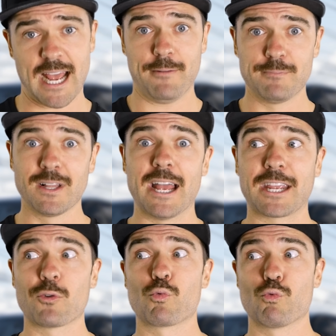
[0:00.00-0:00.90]
Yeah,
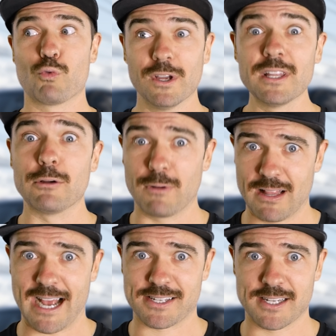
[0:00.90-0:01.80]
like really
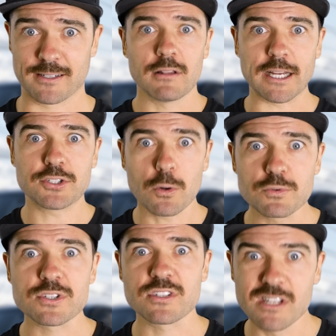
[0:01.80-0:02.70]
relaxing. Like
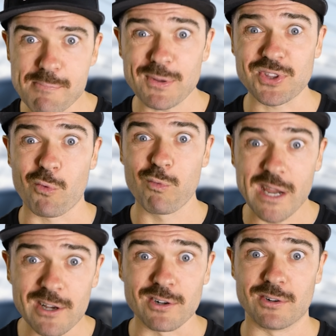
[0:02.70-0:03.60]
don't sleep at the
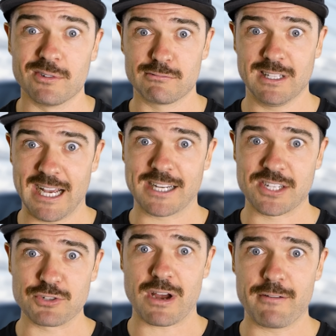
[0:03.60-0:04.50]
wheel
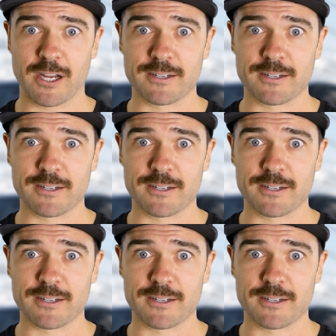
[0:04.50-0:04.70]
relaxing driving.